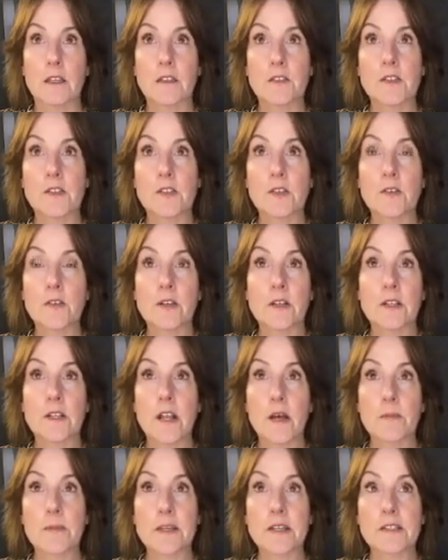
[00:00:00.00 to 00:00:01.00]
is so good,
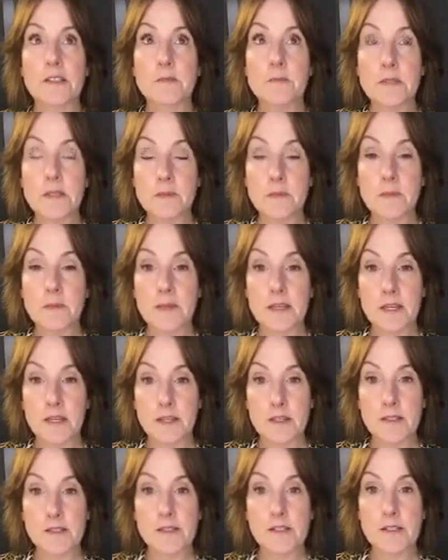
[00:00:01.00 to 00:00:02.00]
not because of me, but
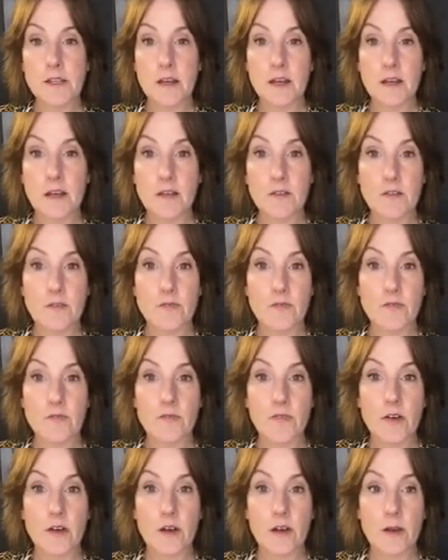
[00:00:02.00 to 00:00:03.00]
because of,
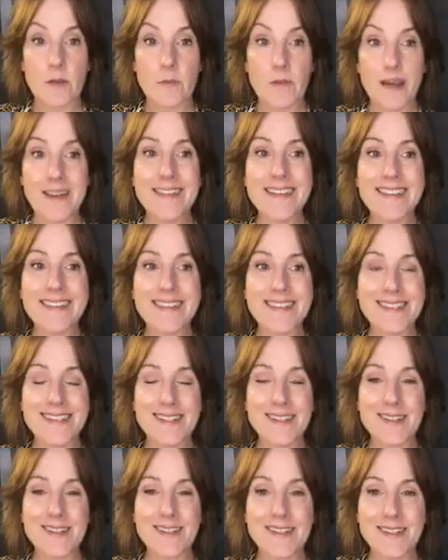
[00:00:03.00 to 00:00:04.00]
I think
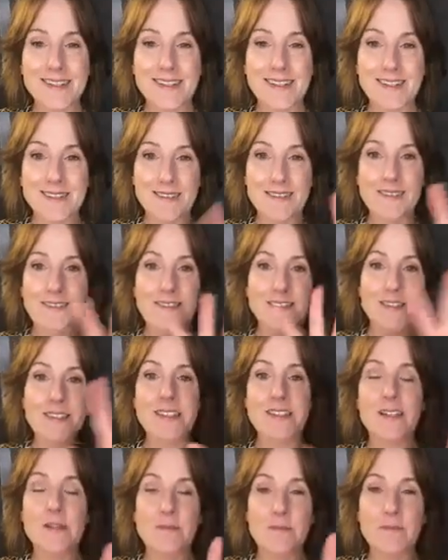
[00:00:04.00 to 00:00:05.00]
the
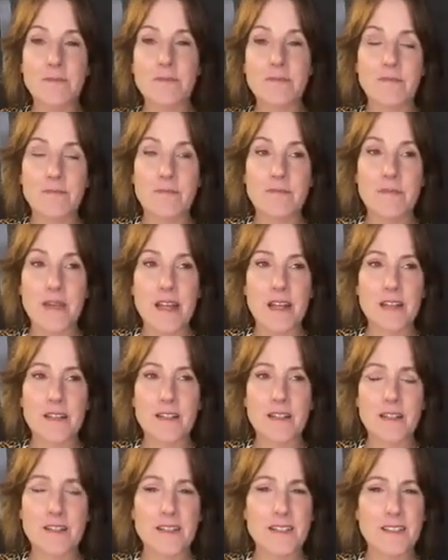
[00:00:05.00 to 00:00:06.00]

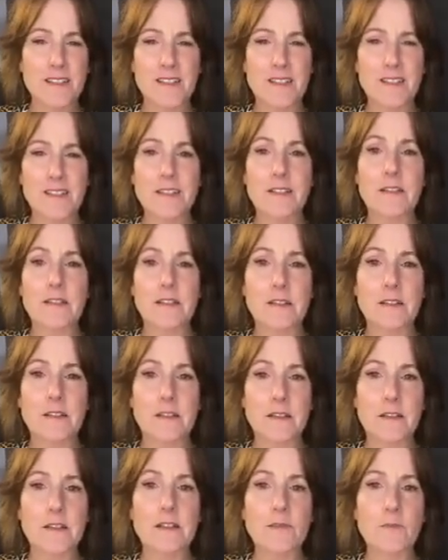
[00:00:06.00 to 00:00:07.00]

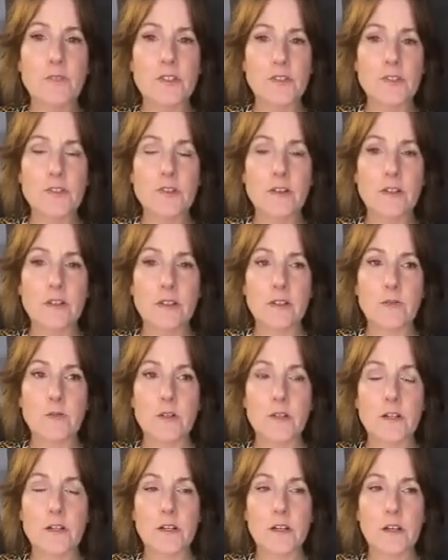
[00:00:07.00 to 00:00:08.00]
cinematicness, which is totally a
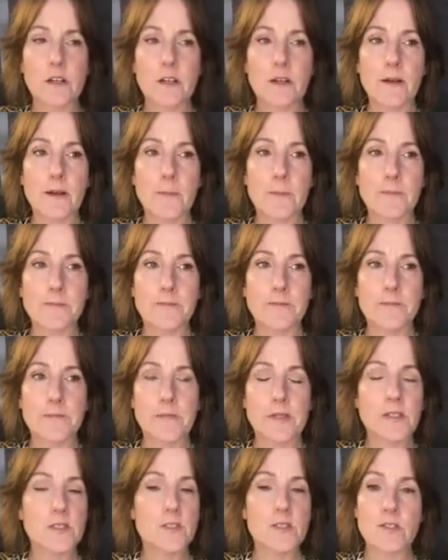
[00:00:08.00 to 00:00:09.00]
word,
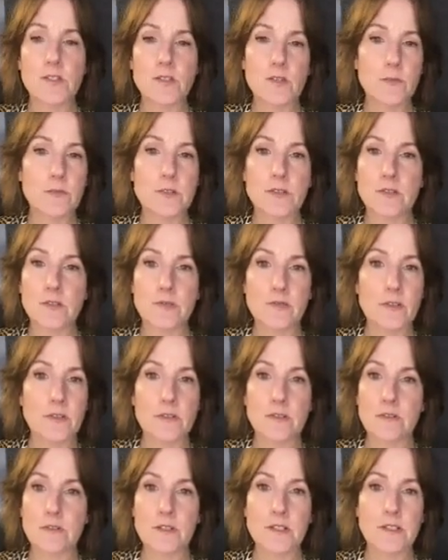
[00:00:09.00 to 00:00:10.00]
is just so
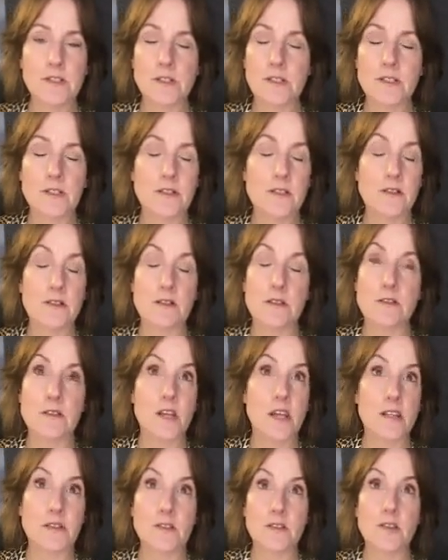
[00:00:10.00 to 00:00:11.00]
beautiful. It's
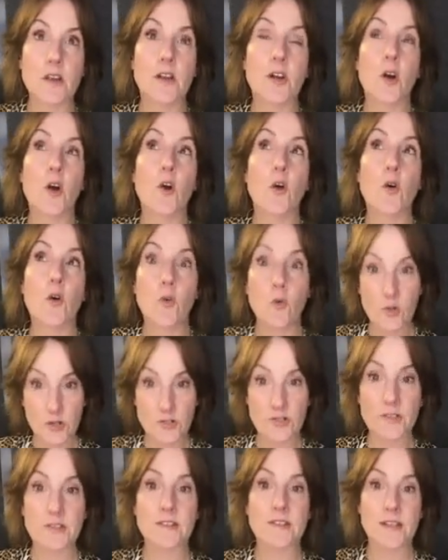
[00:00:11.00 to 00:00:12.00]
just
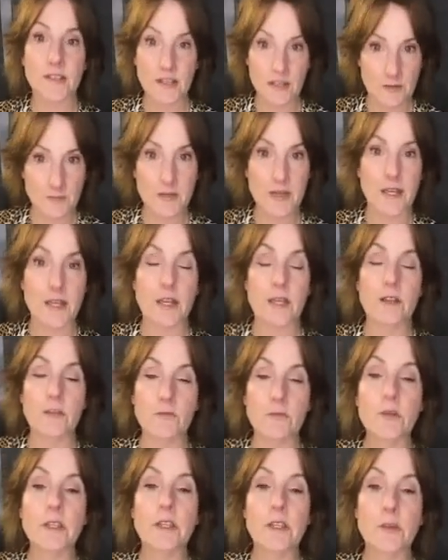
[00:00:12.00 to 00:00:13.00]
gorgeous anime and